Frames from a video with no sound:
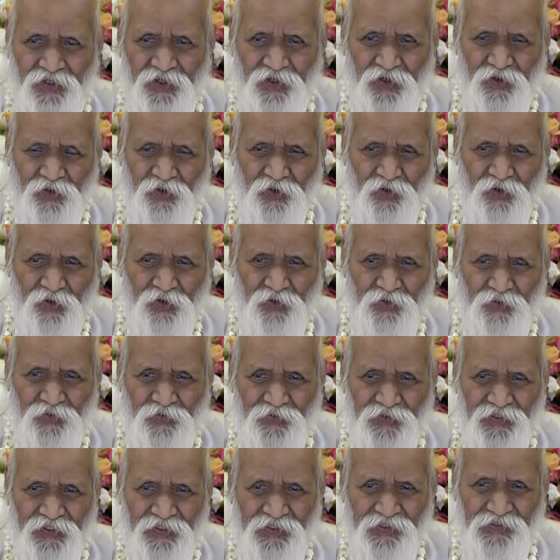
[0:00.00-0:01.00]

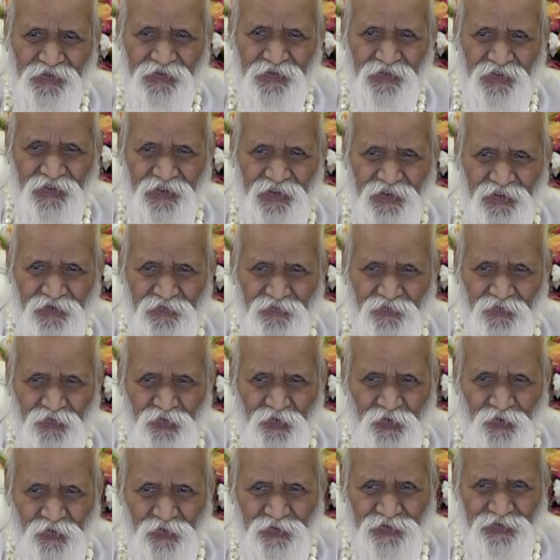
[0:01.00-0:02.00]
always
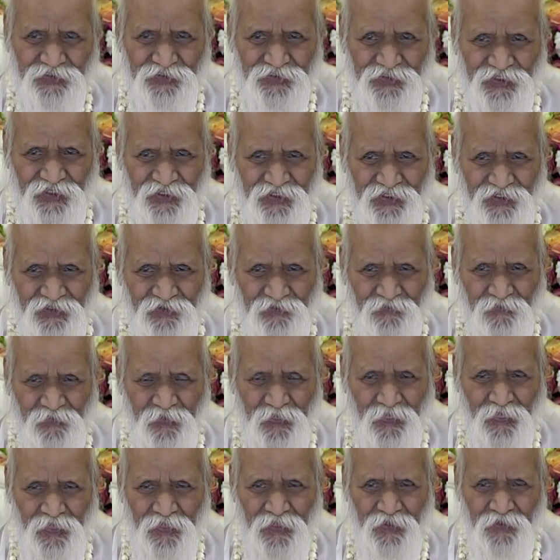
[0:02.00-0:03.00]
evolutionary.
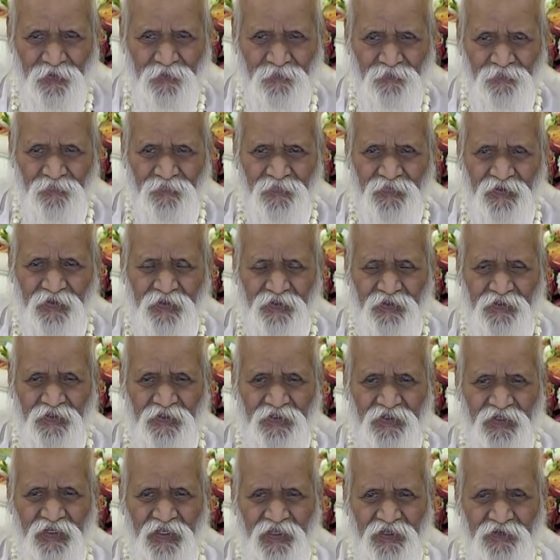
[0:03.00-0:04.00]

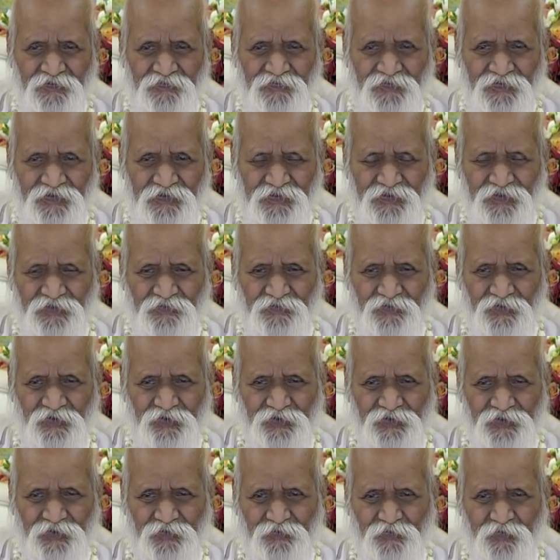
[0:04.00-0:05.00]
Life is
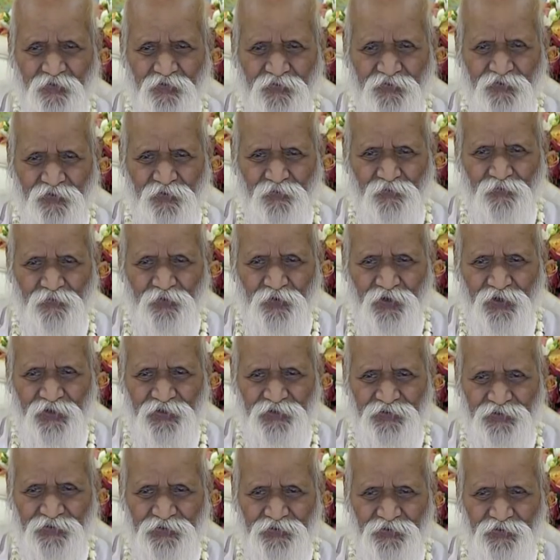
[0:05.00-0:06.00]
evolution, from
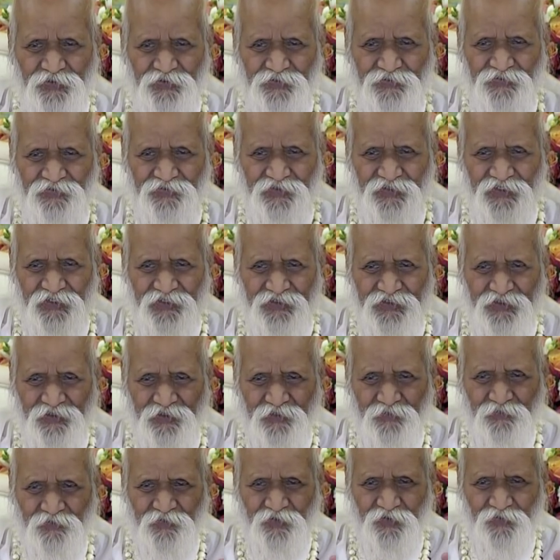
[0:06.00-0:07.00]
point to
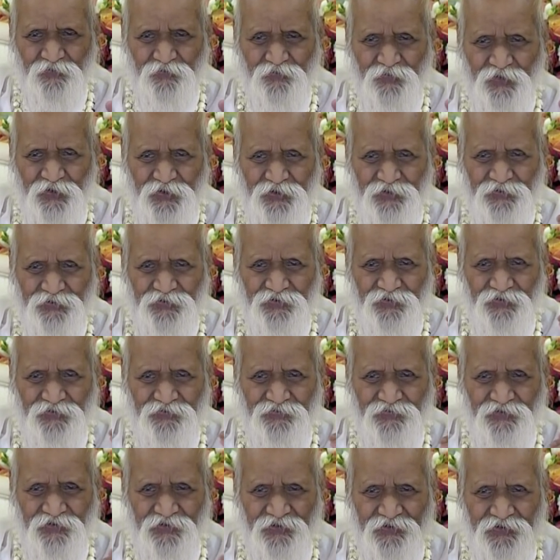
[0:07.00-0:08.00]
infinity, from point to
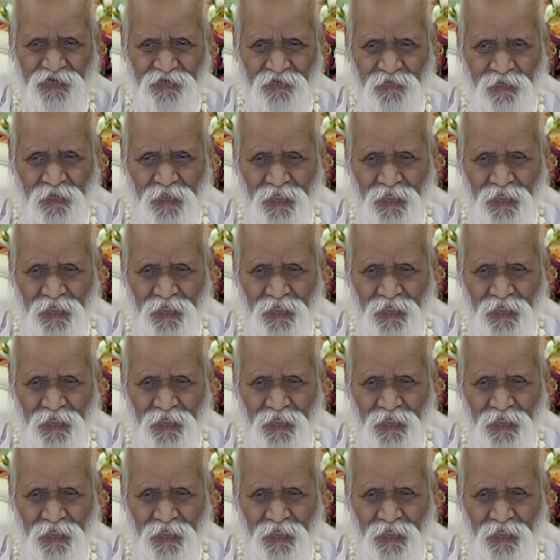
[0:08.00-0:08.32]
infinity.